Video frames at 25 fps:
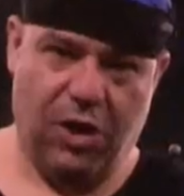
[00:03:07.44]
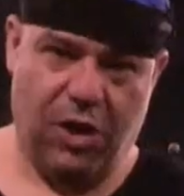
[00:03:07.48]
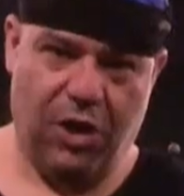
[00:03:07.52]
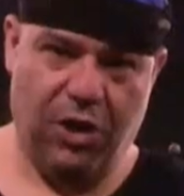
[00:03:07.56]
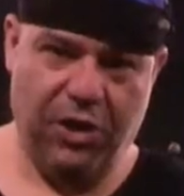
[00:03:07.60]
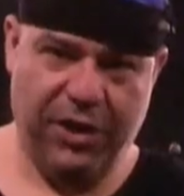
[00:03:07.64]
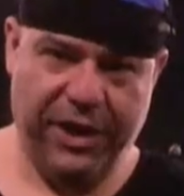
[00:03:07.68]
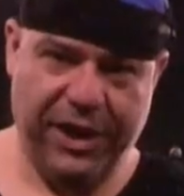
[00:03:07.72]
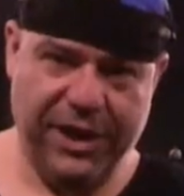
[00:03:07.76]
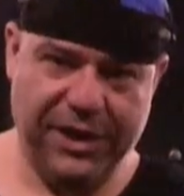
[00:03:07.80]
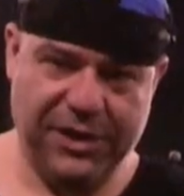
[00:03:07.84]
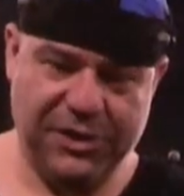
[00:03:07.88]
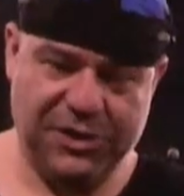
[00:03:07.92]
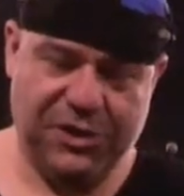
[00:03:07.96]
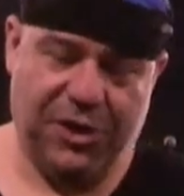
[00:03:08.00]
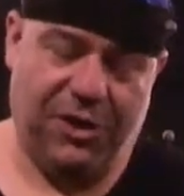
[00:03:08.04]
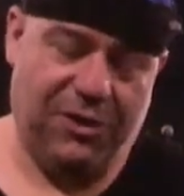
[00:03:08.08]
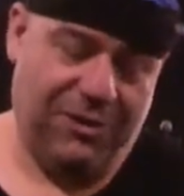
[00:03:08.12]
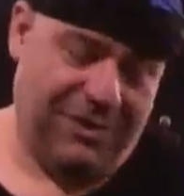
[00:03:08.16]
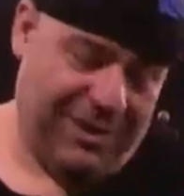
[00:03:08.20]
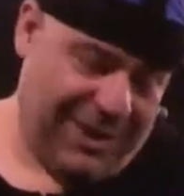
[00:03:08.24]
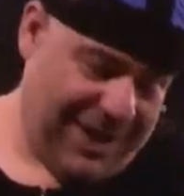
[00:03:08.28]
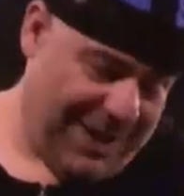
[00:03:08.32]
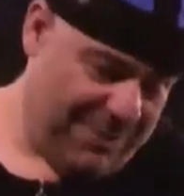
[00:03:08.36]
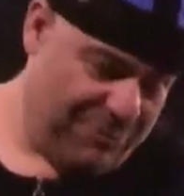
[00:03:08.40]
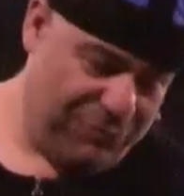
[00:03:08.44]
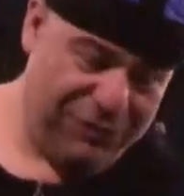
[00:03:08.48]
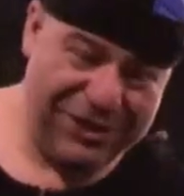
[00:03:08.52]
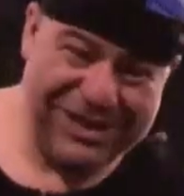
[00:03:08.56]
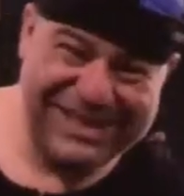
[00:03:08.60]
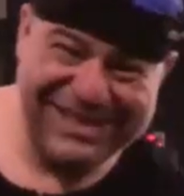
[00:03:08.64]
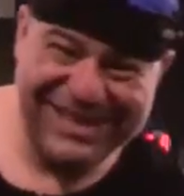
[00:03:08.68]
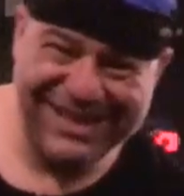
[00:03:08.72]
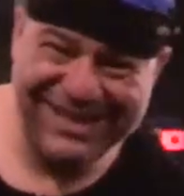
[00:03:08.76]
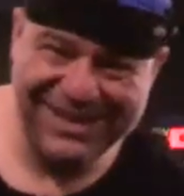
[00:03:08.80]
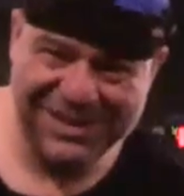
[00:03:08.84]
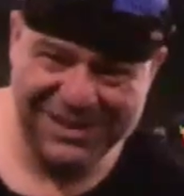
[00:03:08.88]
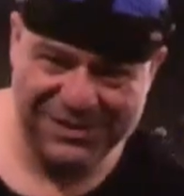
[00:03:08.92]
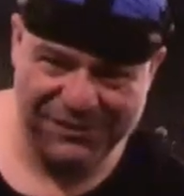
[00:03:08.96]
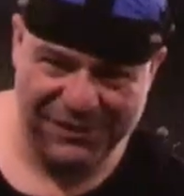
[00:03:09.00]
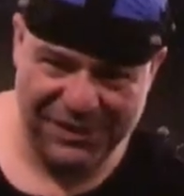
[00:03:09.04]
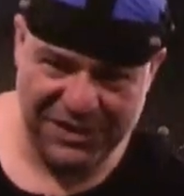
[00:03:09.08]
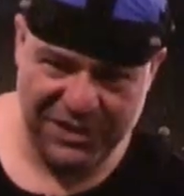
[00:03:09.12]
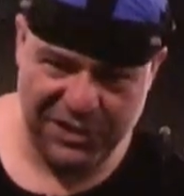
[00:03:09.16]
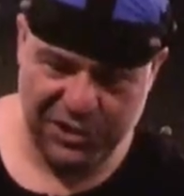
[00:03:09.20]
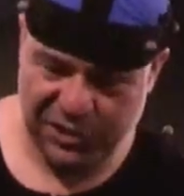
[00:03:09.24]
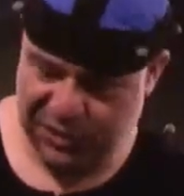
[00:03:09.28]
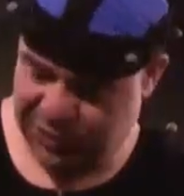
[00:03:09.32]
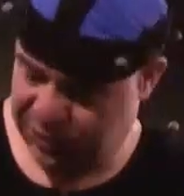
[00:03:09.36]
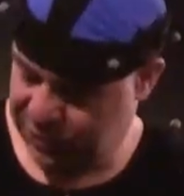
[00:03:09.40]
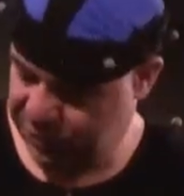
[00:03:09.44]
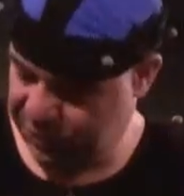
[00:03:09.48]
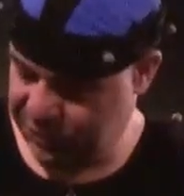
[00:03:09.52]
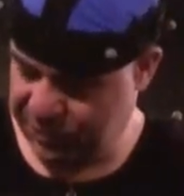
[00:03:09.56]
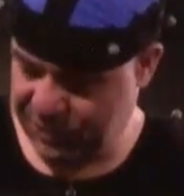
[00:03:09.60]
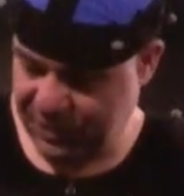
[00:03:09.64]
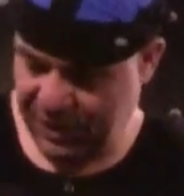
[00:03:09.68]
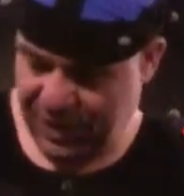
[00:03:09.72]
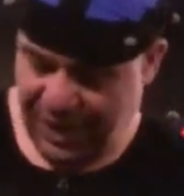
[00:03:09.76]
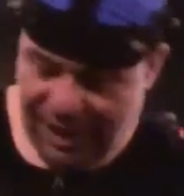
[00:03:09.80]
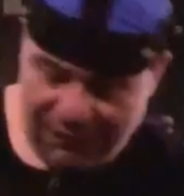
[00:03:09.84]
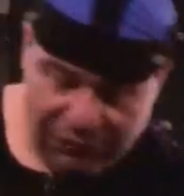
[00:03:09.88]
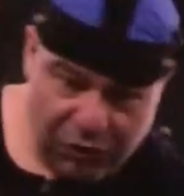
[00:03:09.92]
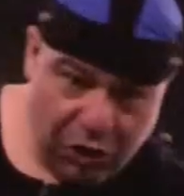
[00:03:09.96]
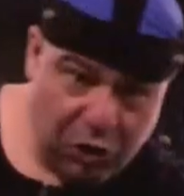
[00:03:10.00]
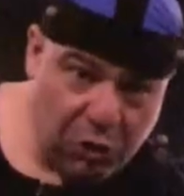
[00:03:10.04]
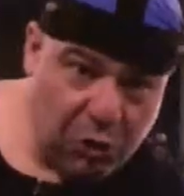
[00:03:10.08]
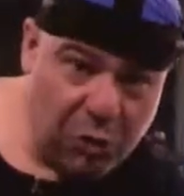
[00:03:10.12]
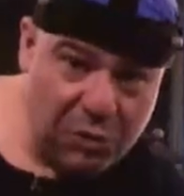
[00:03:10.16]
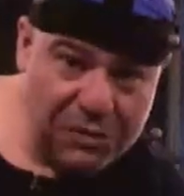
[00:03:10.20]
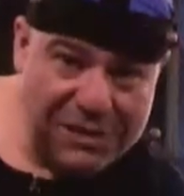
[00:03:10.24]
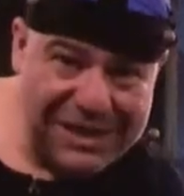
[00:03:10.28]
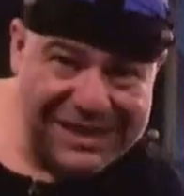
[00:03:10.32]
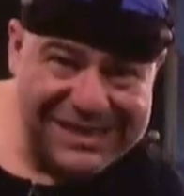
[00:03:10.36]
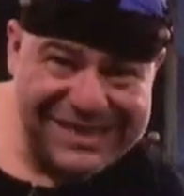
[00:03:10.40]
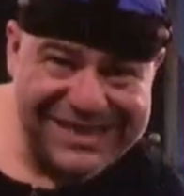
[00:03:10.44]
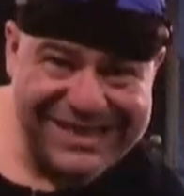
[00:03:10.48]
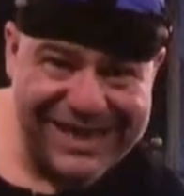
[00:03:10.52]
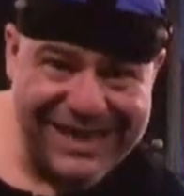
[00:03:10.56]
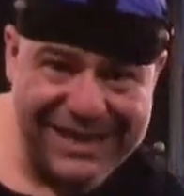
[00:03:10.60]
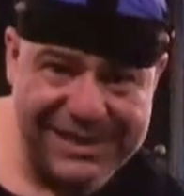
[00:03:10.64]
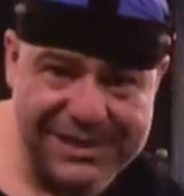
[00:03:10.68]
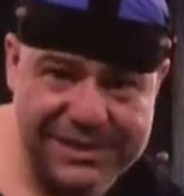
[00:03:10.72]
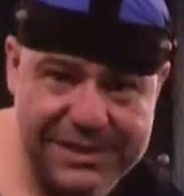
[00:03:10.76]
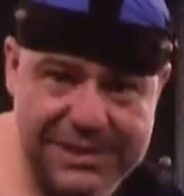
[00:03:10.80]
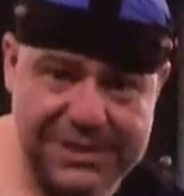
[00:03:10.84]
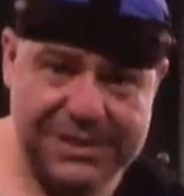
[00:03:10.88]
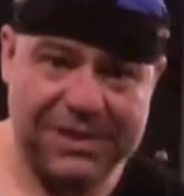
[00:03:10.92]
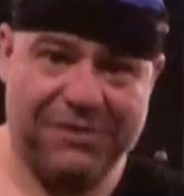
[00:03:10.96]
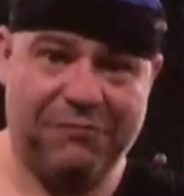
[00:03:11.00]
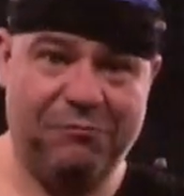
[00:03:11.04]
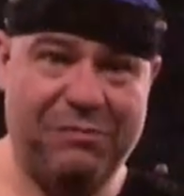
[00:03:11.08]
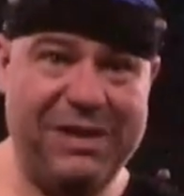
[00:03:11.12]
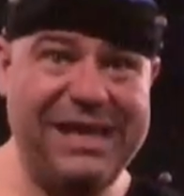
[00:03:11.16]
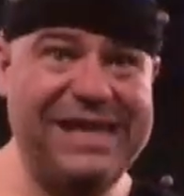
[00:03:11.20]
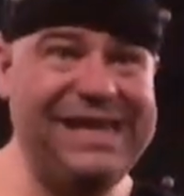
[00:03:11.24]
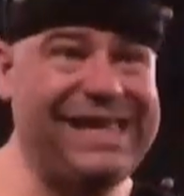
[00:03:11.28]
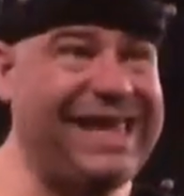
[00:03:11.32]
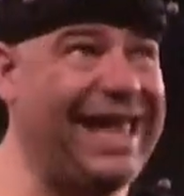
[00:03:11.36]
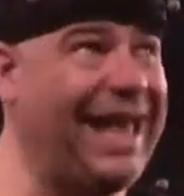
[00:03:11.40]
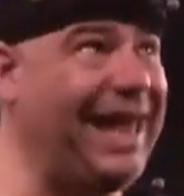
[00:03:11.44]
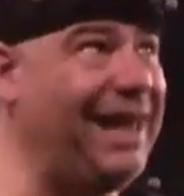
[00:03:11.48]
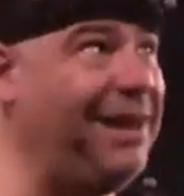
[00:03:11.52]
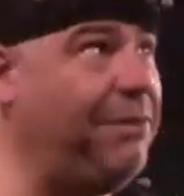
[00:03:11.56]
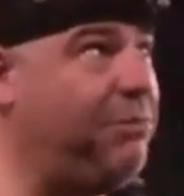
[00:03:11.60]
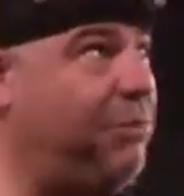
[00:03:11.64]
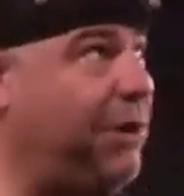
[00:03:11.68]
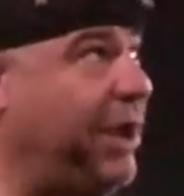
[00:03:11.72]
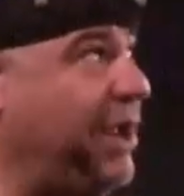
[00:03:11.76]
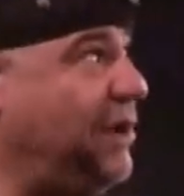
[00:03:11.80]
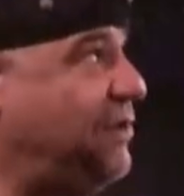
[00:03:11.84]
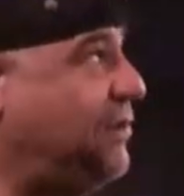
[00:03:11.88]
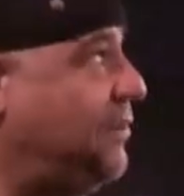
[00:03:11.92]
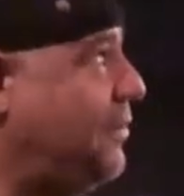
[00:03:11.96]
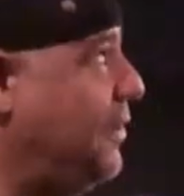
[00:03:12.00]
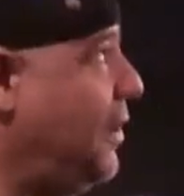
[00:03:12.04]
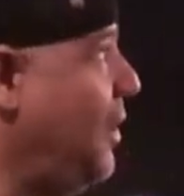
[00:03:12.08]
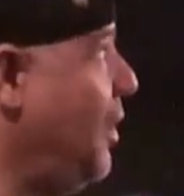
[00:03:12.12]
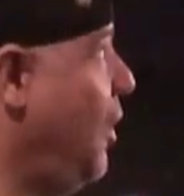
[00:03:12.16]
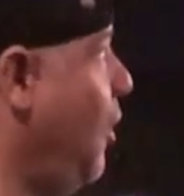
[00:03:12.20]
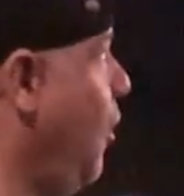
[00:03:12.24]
Okay, so I'm dressed in this funny suit. I've got all these sensors, I've been calibrated.